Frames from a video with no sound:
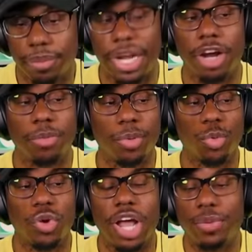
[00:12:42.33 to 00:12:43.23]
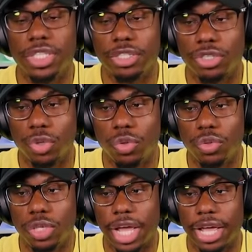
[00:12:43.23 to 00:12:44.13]
Man, I remember when I was in
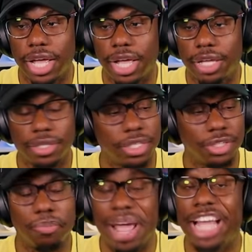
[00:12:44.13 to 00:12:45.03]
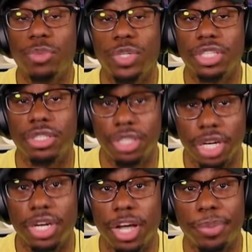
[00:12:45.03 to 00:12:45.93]
school, like, math was
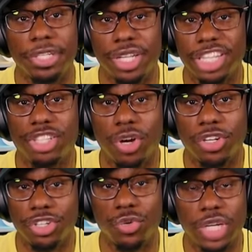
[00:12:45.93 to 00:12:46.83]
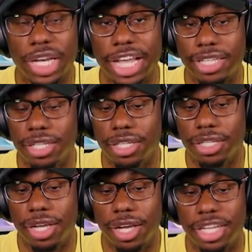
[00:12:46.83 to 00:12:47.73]
good up until they started doing, like,
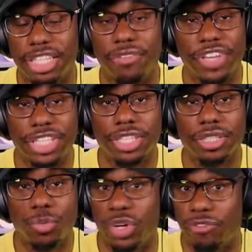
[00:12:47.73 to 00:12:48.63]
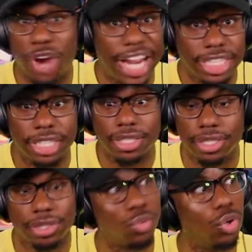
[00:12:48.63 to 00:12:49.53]
the uh, division with
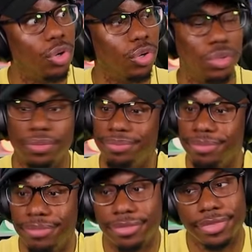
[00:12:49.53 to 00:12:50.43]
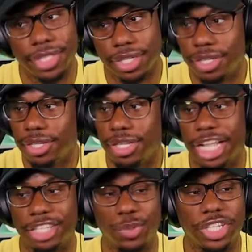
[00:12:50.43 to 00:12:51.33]
fractions. Woo!
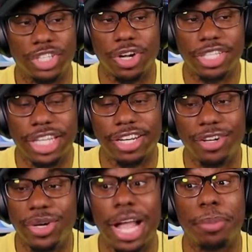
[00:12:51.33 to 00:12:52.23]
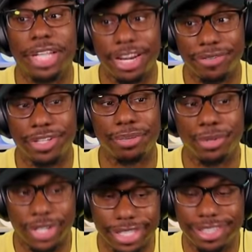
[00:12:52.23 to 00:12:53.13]
That's when it started to get a little complicated for your
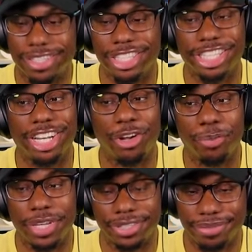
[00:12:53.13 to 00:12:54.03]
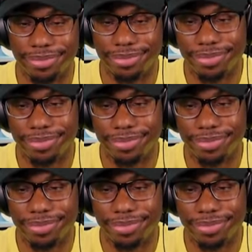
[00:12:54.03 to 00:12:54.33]
boy. Just a little bit.